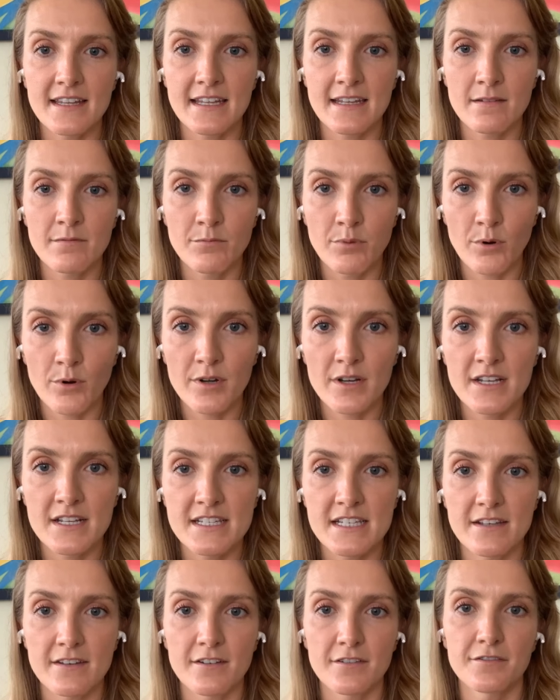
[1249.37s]
the
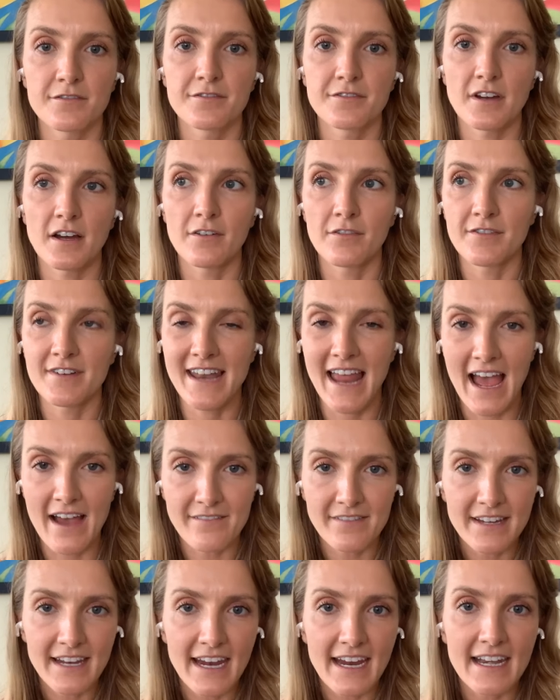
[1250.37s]
importance of
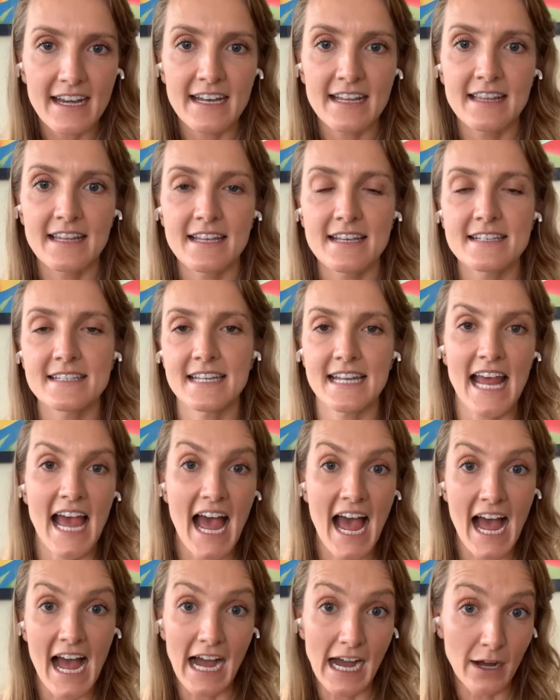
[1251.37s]
navigating this and
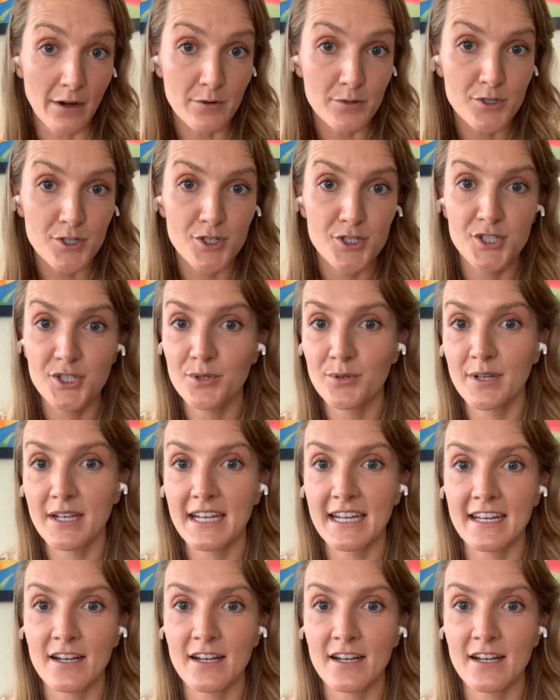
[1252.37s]
how to do it